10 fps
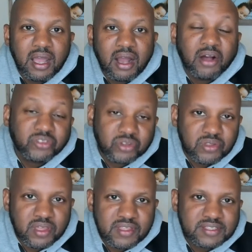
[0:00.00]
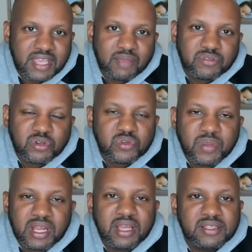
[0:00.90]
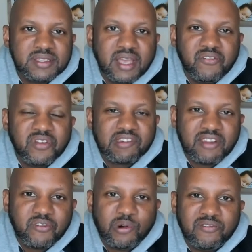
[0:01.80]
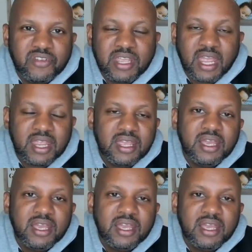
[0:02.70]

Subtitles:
Also the same social media. It's Fikre 4 VA.